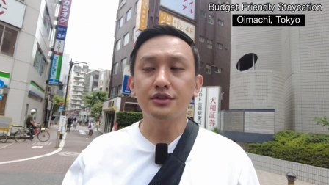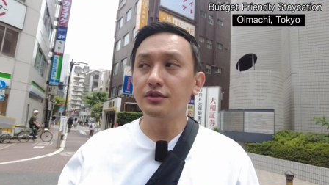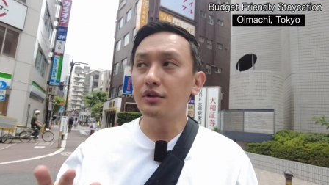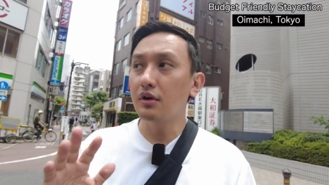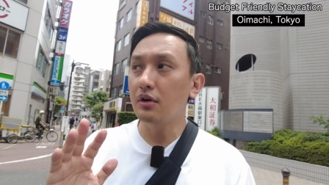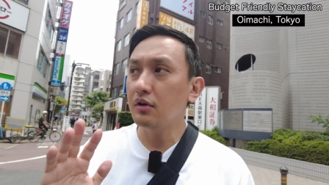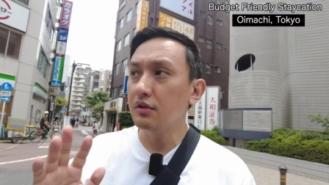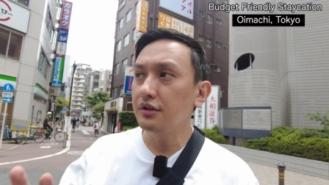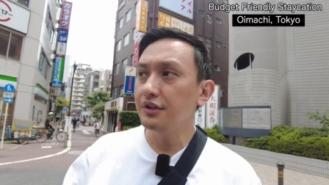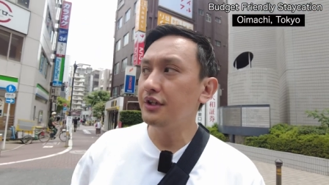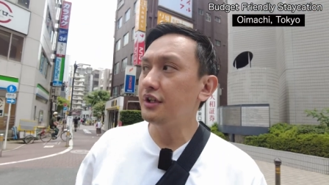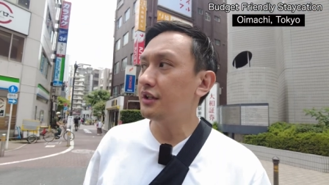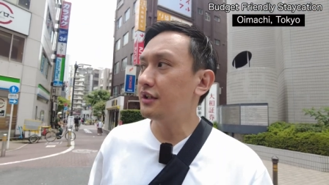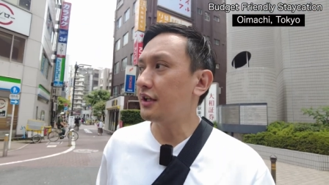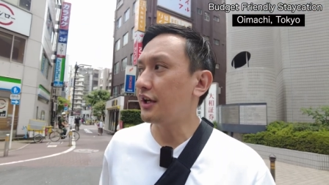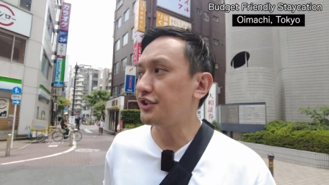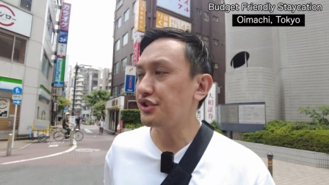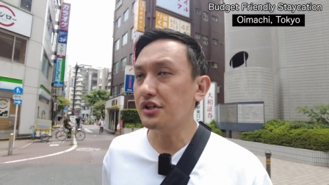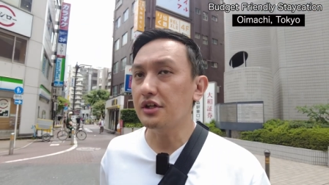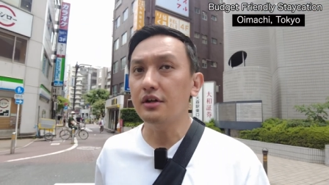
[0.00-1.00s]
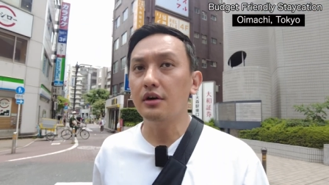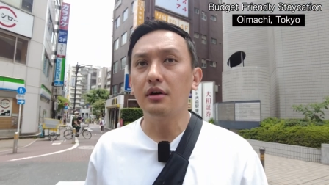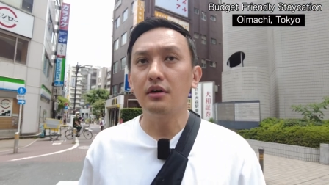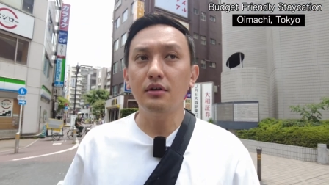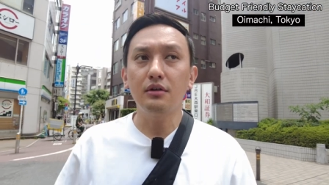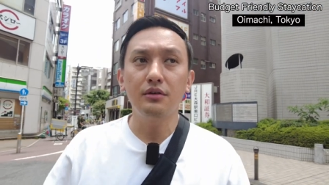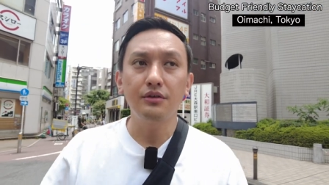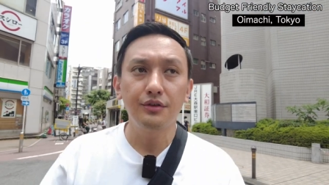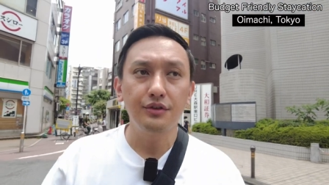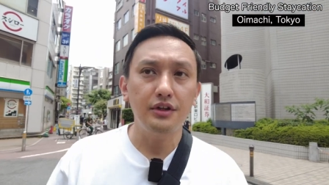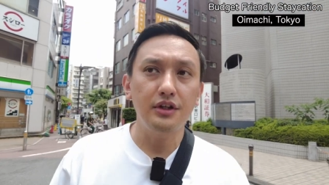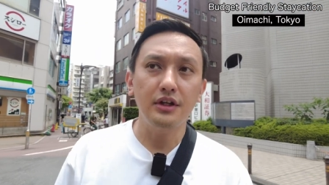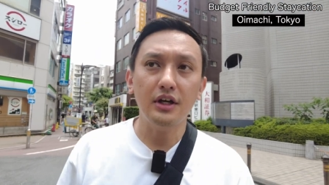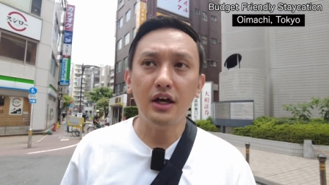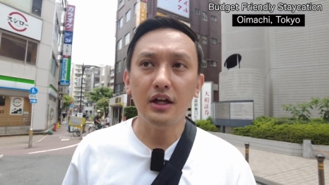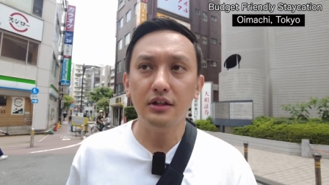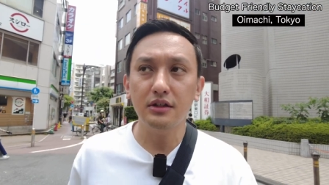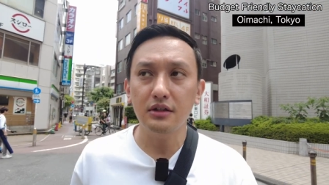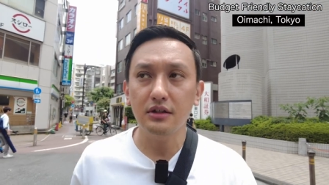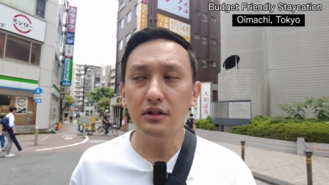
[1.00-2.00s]
Of course, not only Touch and Go,
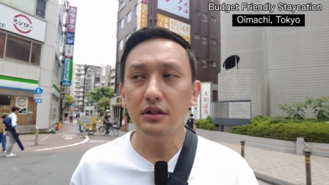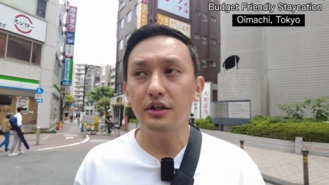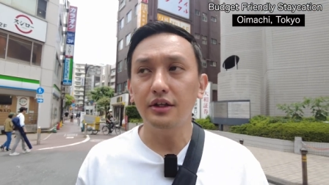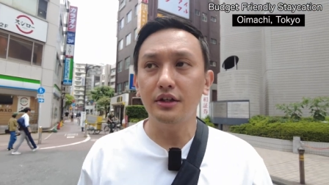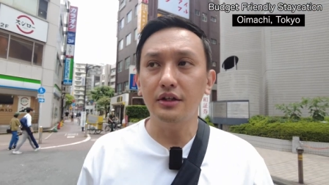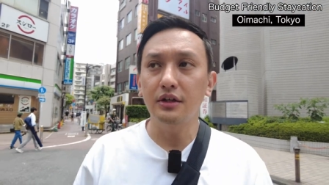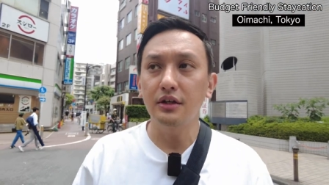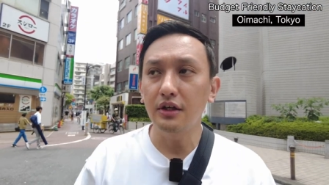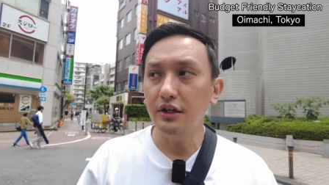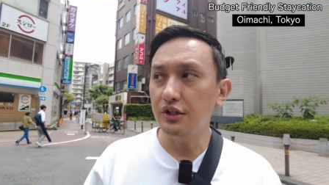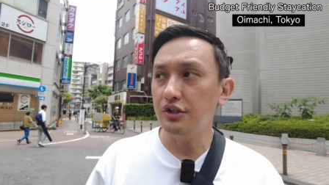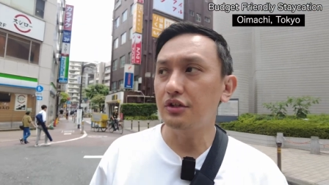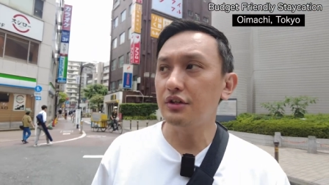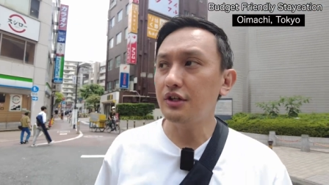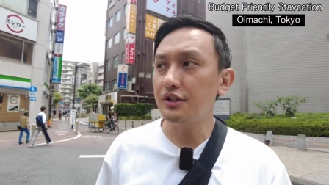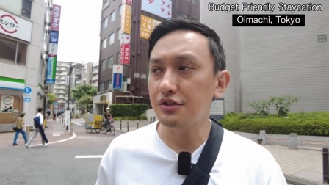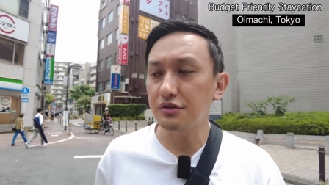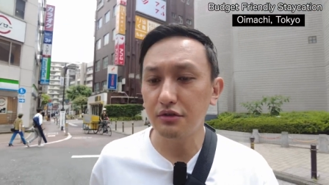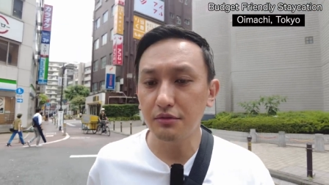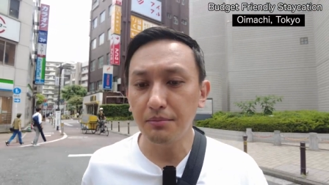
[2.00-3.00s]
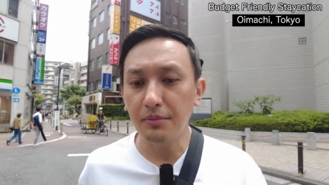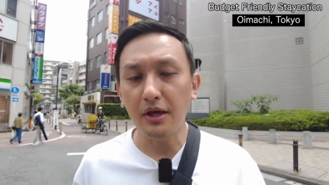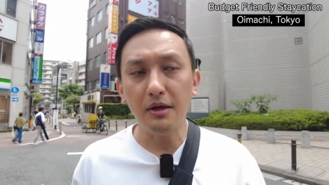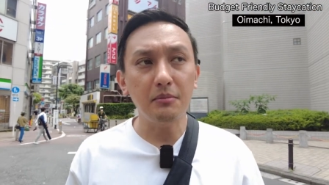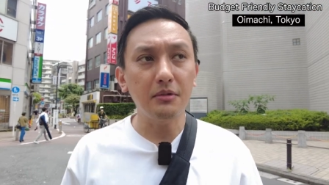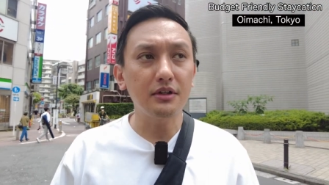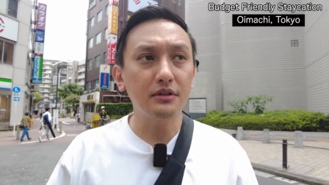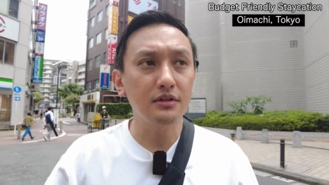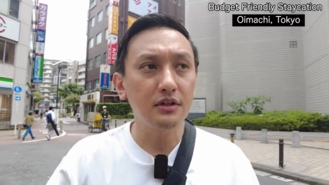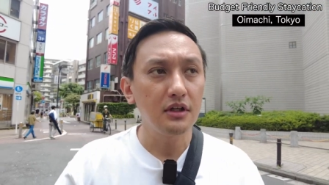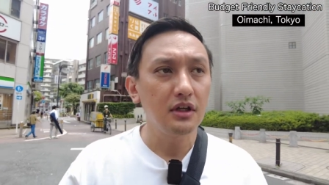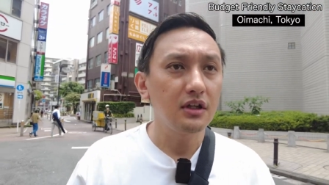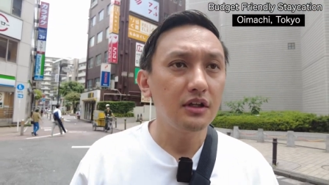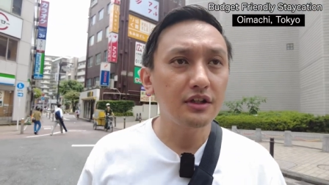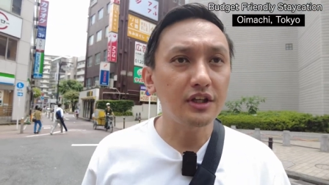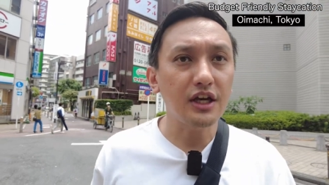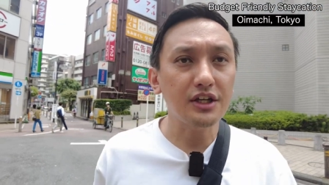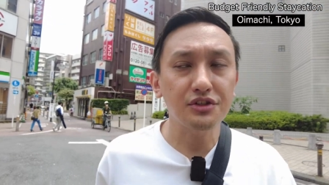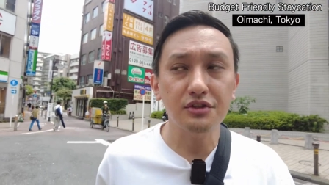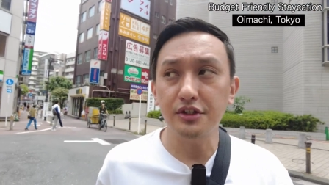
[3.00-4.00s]
the other like international
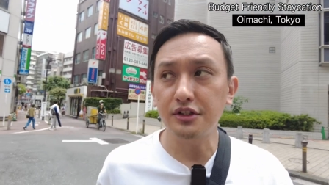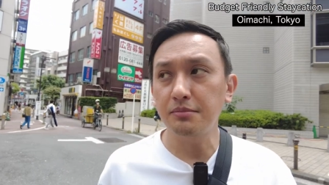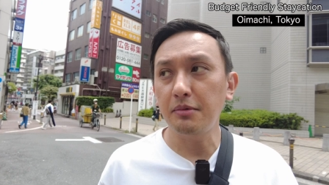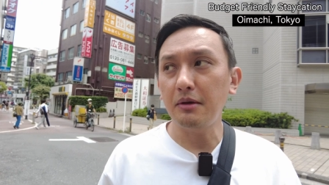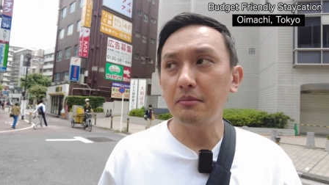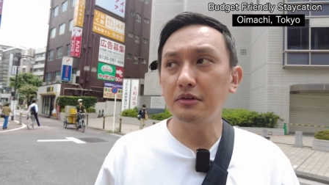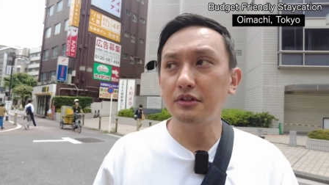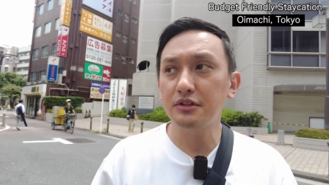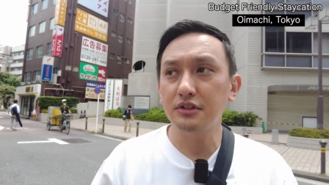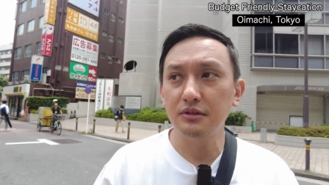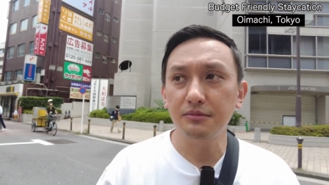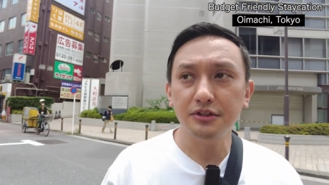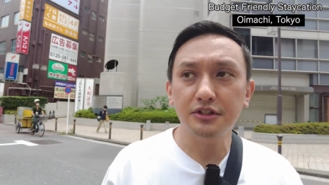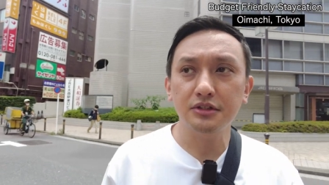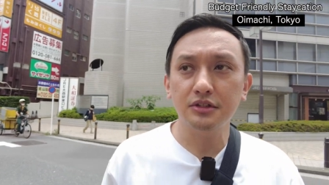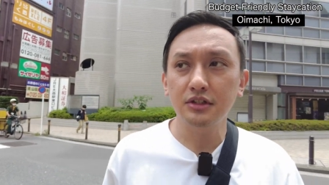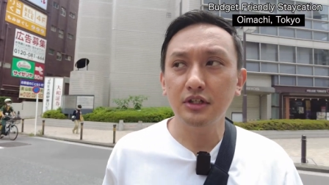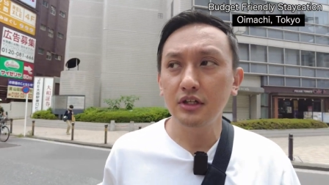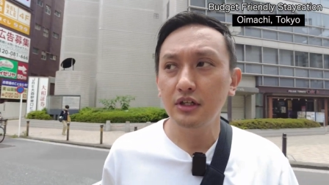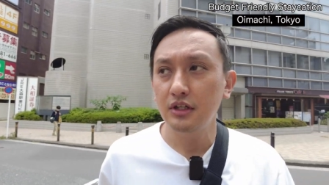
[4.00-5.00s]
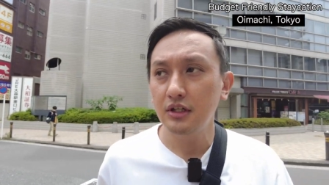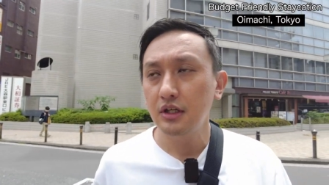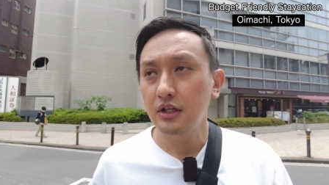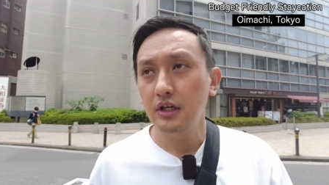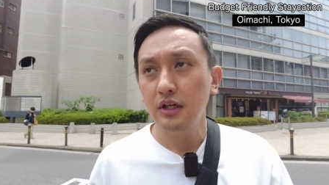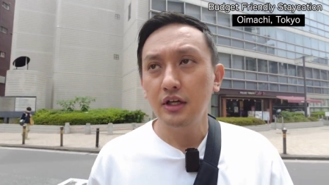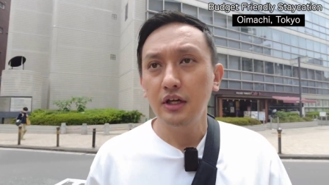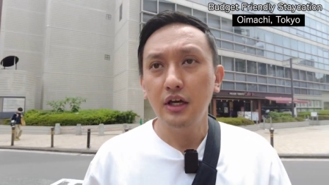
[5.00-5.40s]
payment, cashless payment service